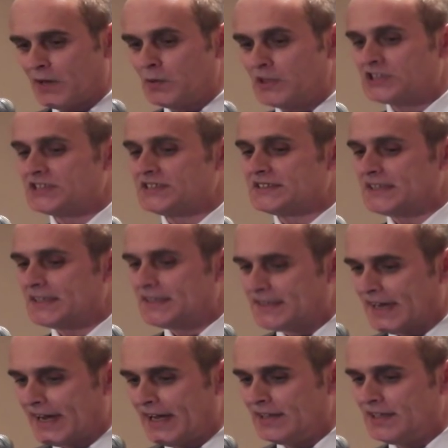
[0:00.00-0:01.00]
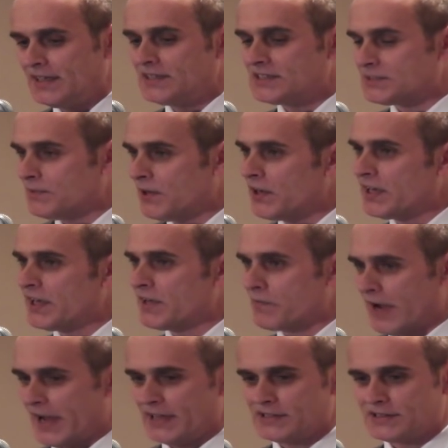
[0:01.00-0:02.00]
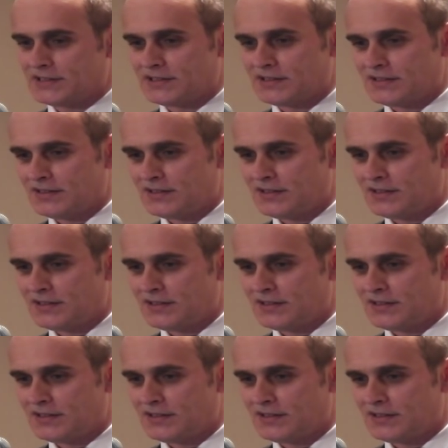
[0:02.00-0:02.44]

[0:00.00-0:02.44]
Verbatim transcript: which is the daily smoking rates.